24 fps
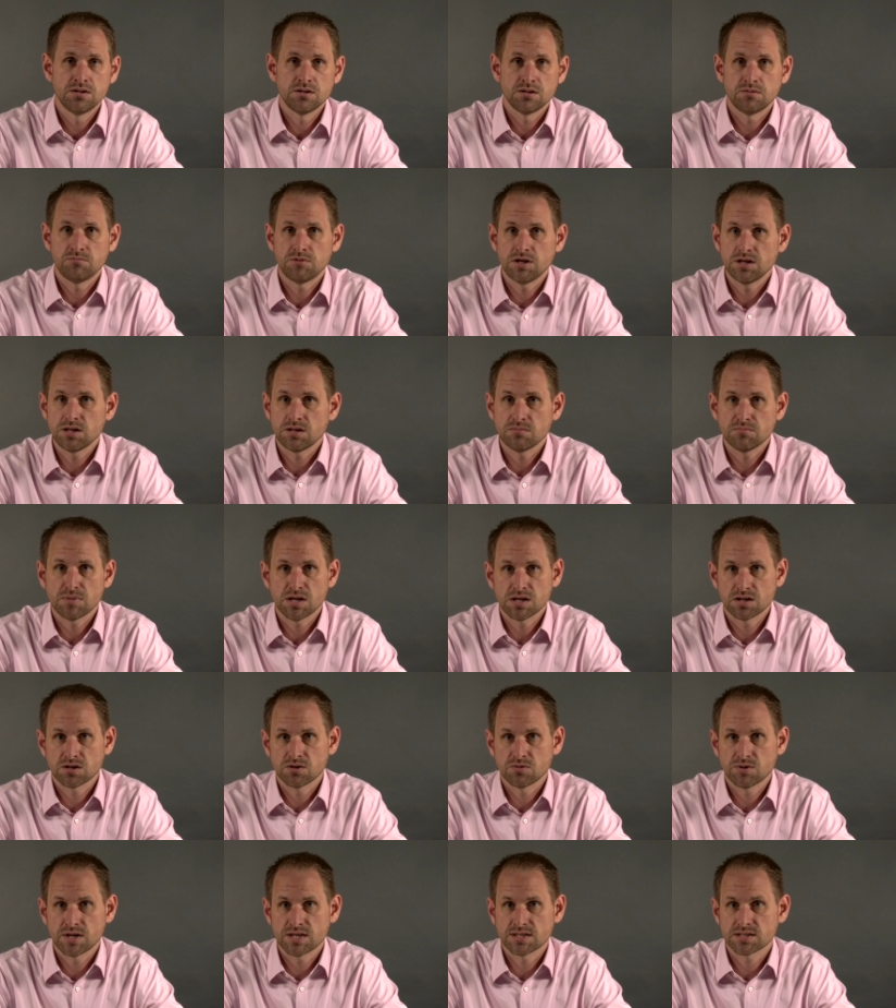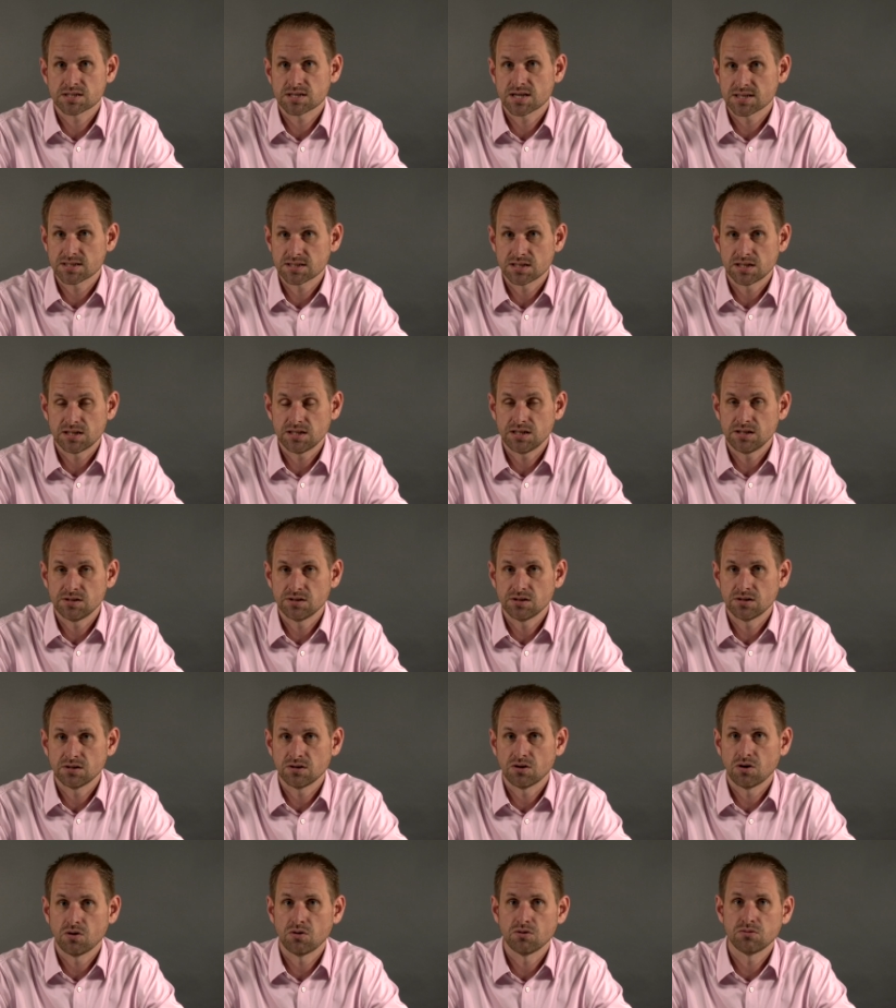I'm running macOS
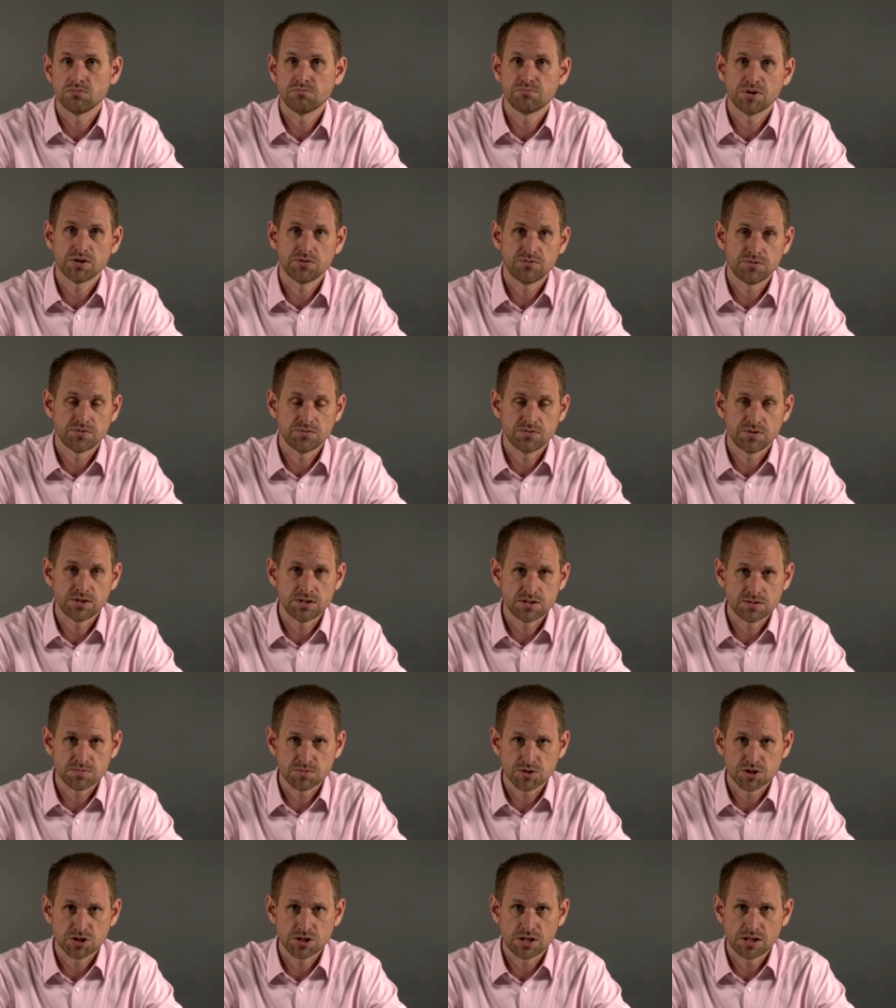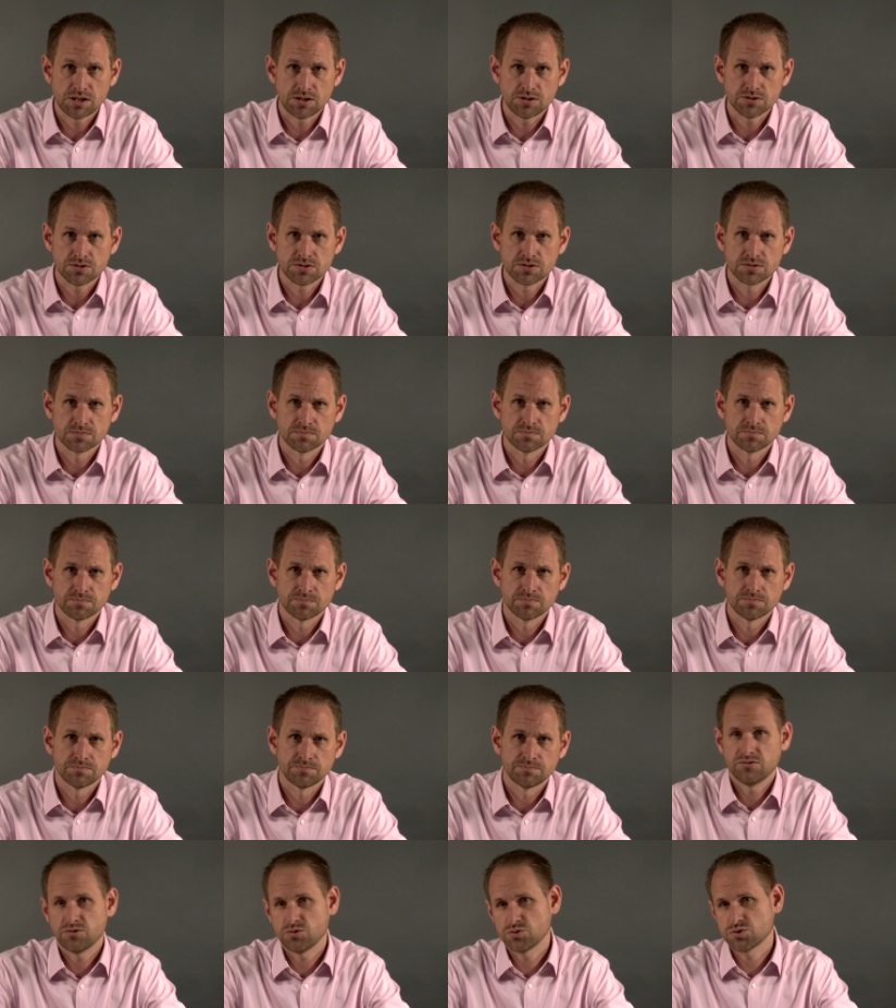Catalina on both of these machines.
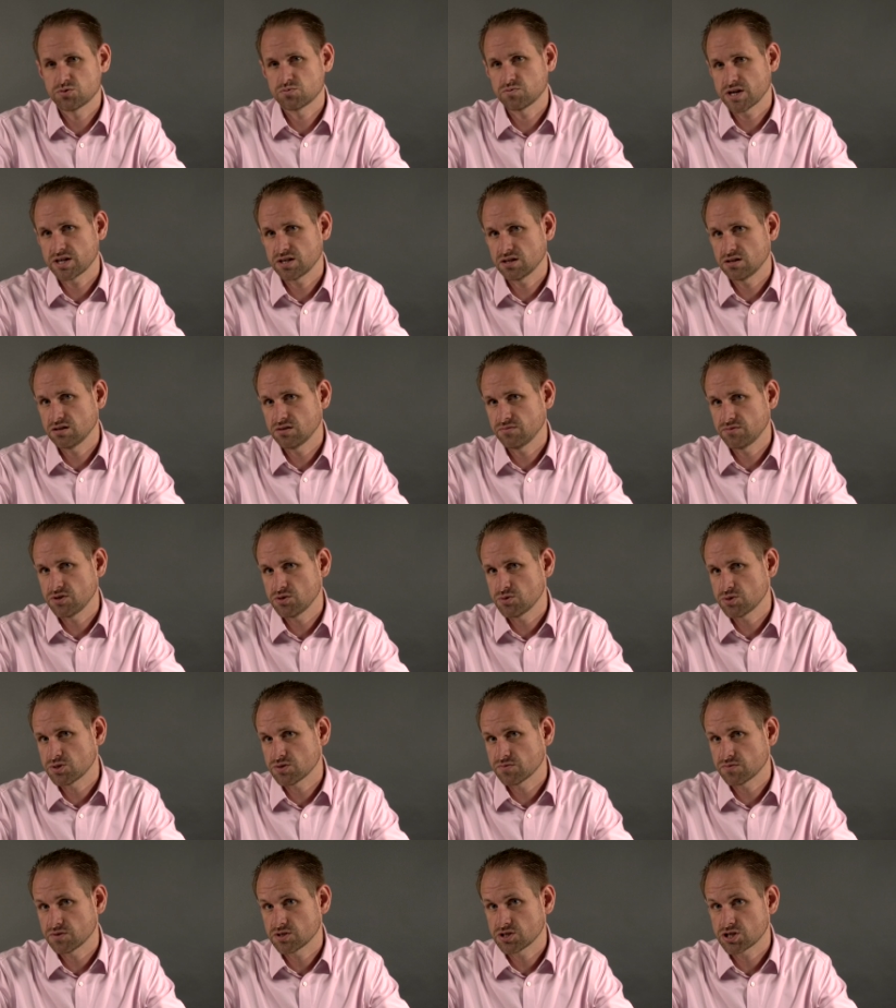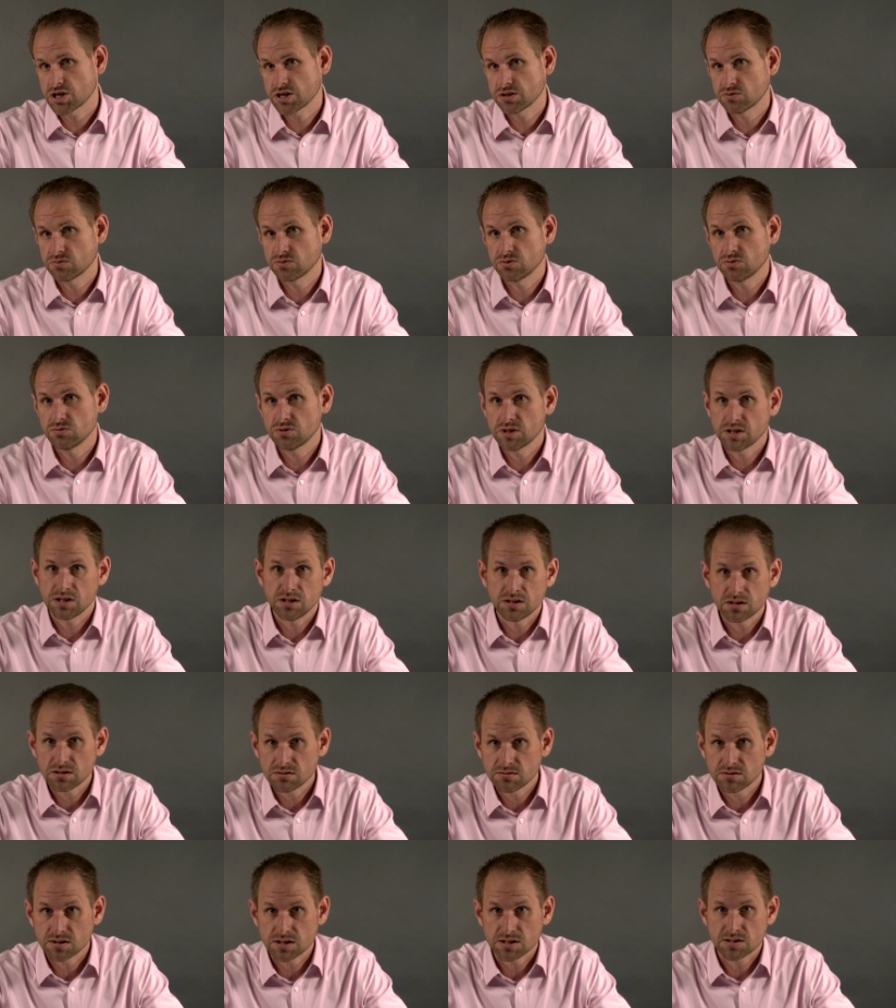Of course, regular viewers of the channel already
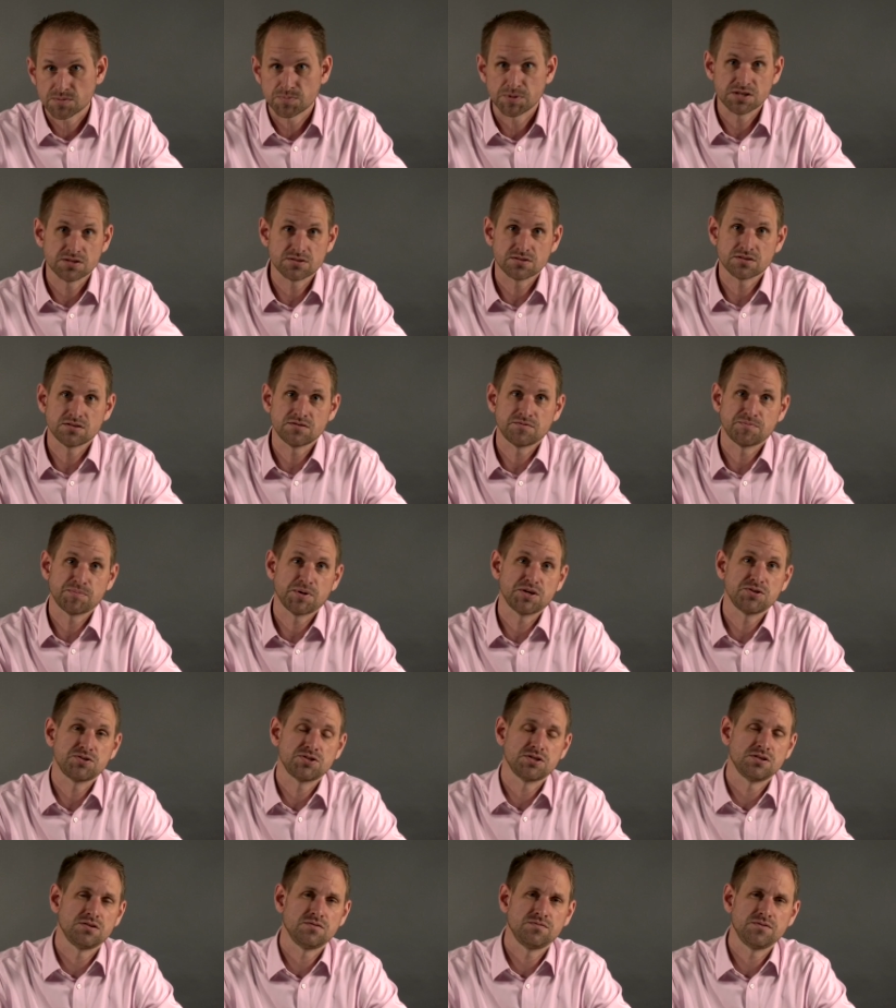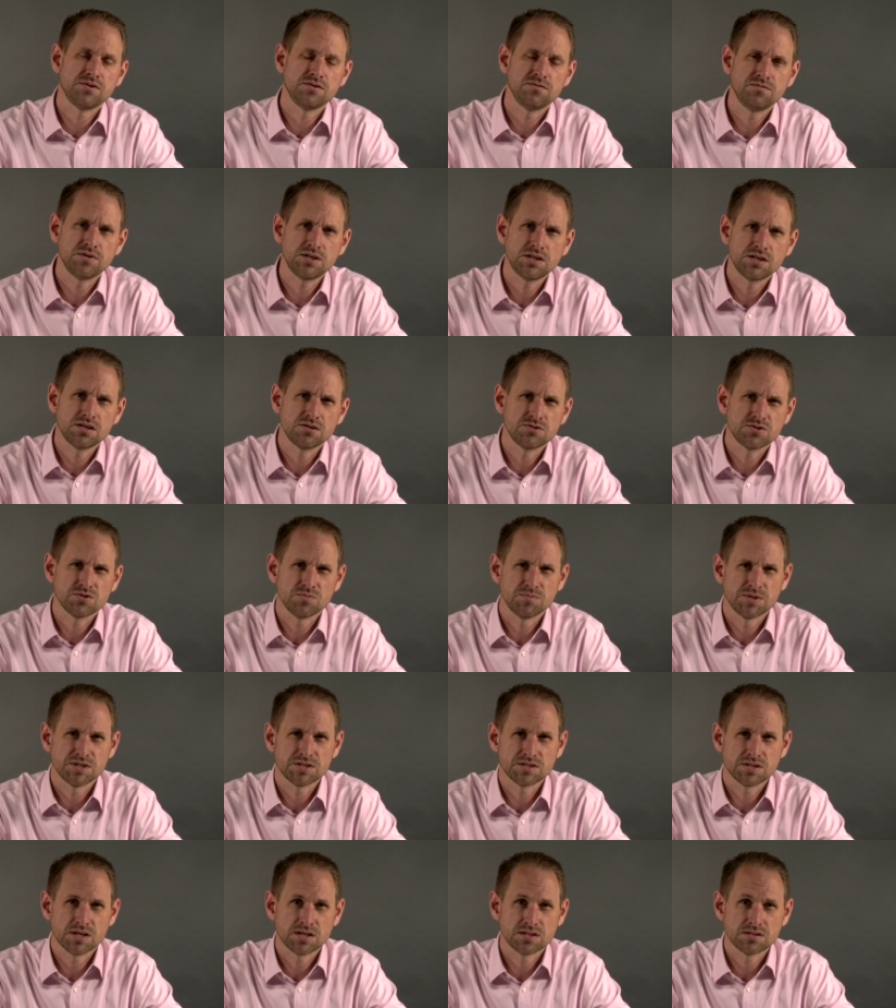know this because I've posted a few videos on
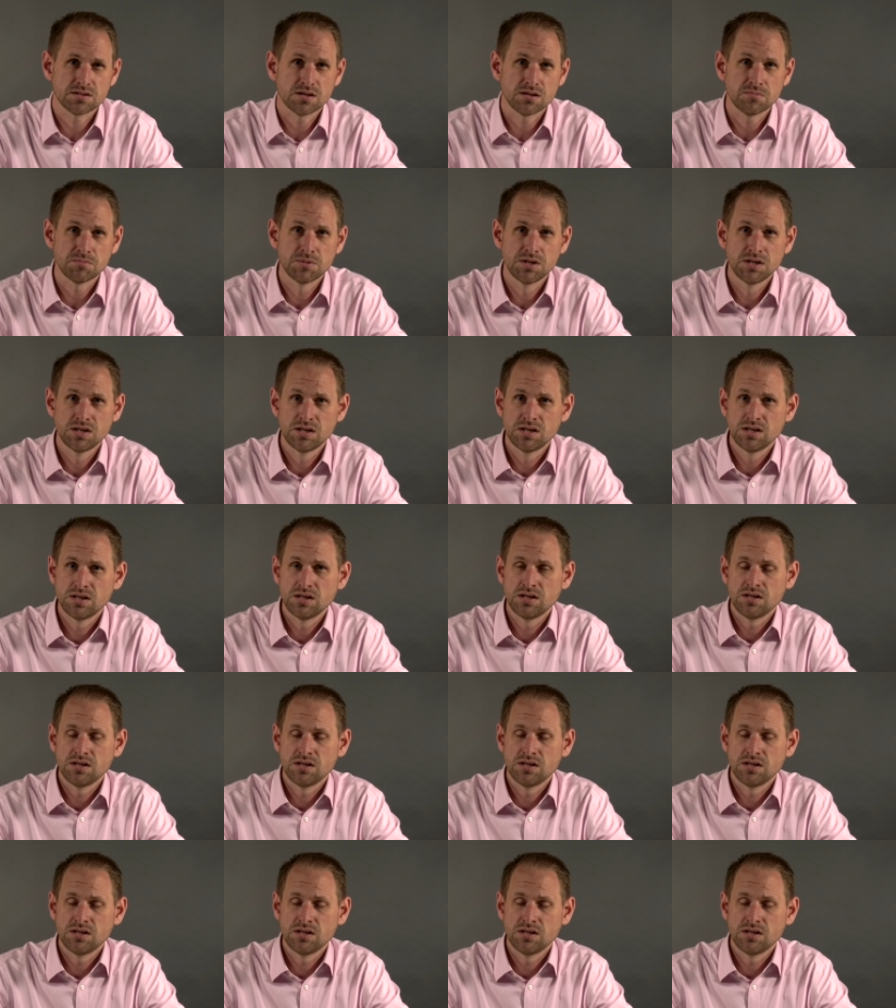my setup,